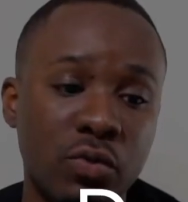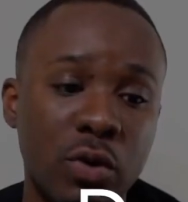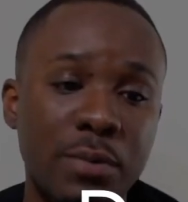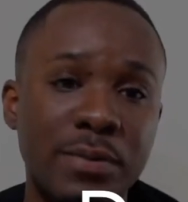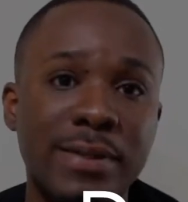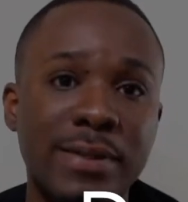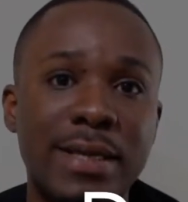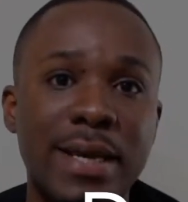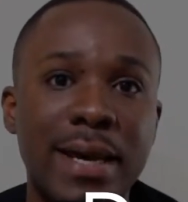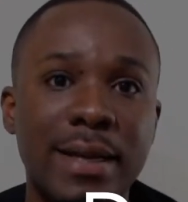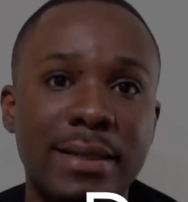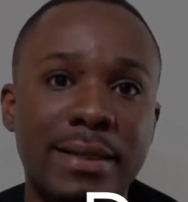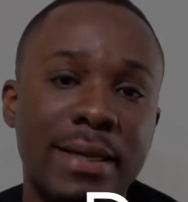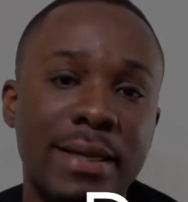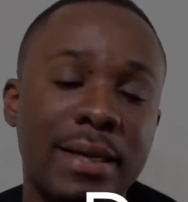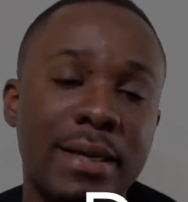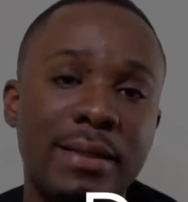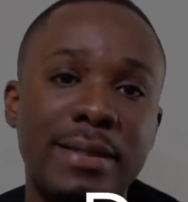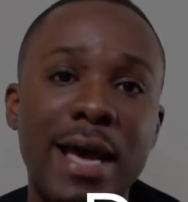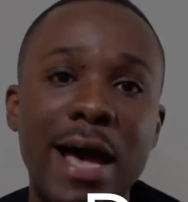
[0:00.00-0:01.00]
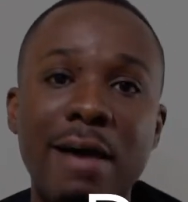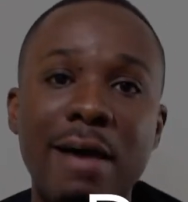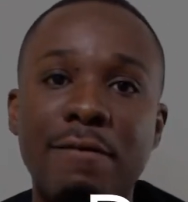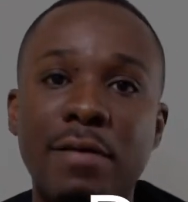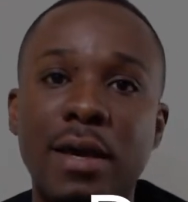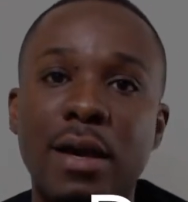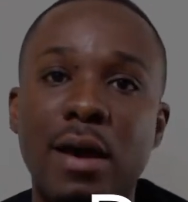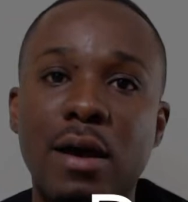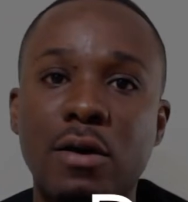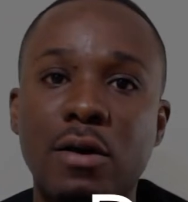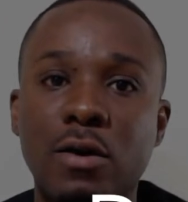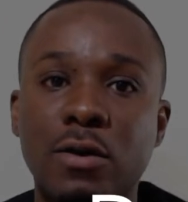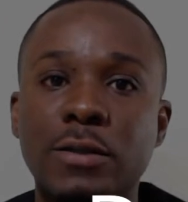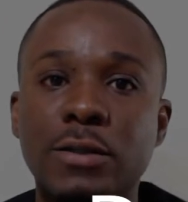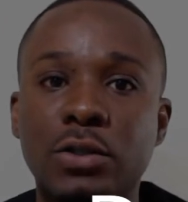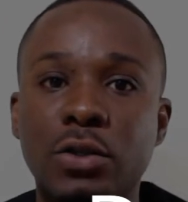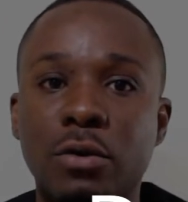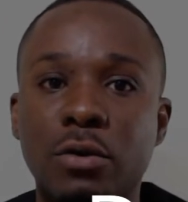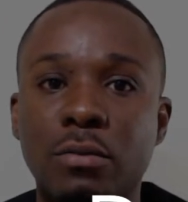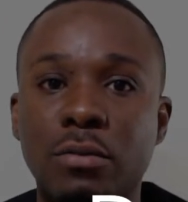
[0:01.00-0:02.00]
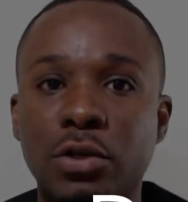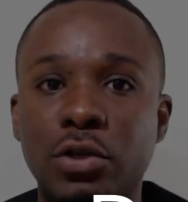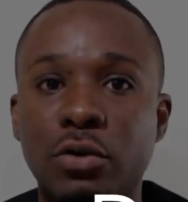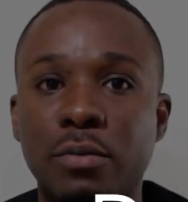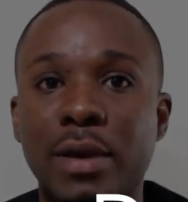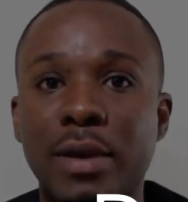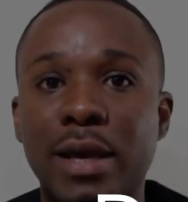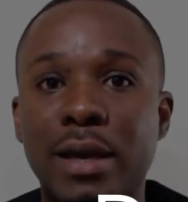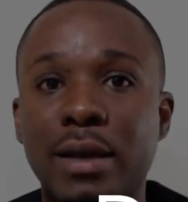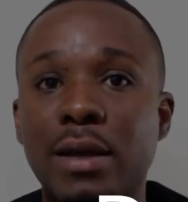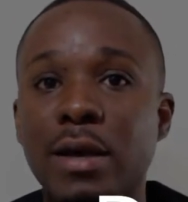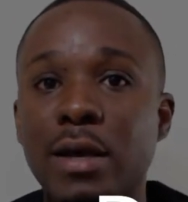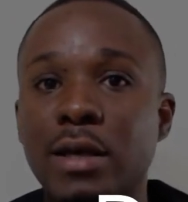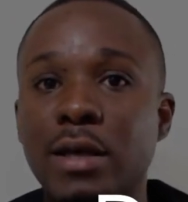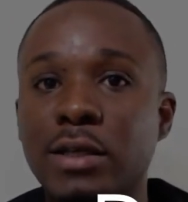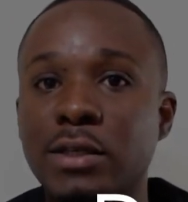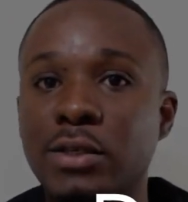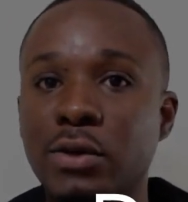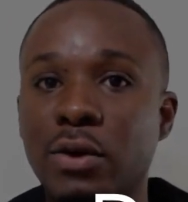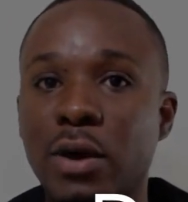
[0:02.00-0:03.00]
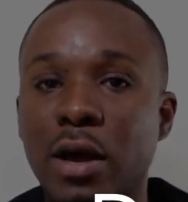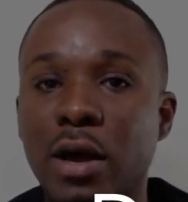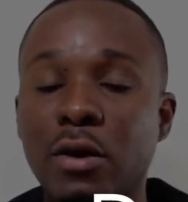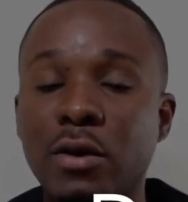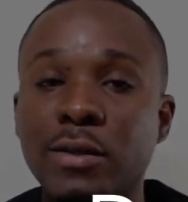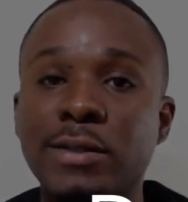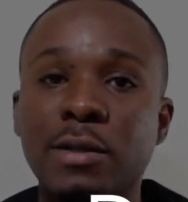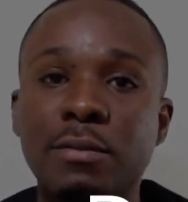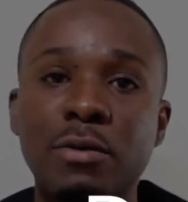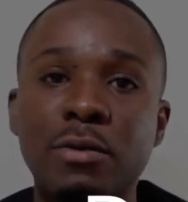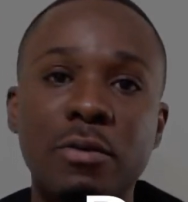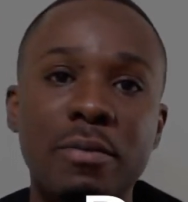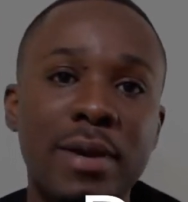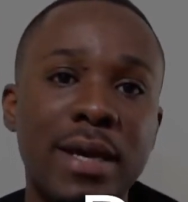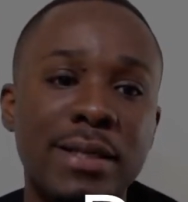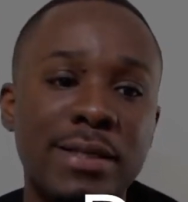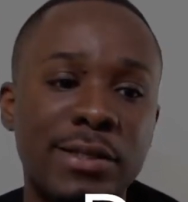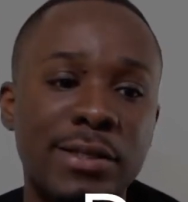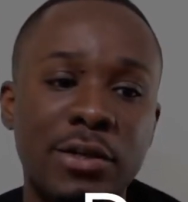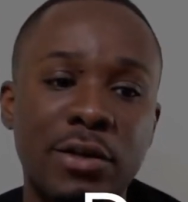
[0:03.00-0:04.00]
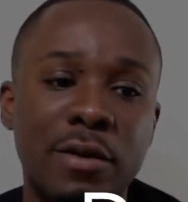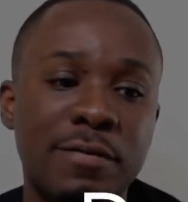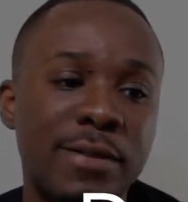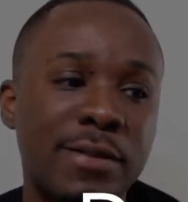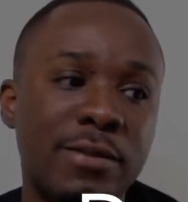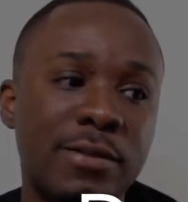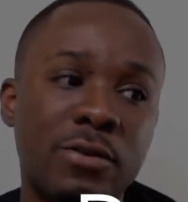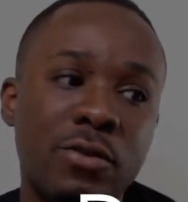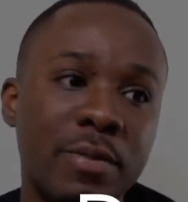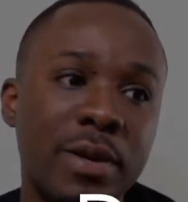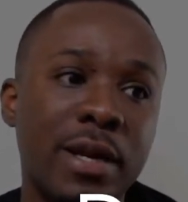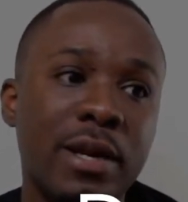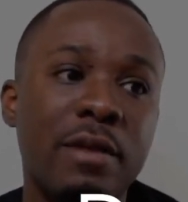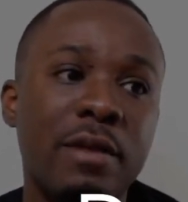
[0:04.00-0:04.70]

website is having a custom domain. So a custom domain serves so many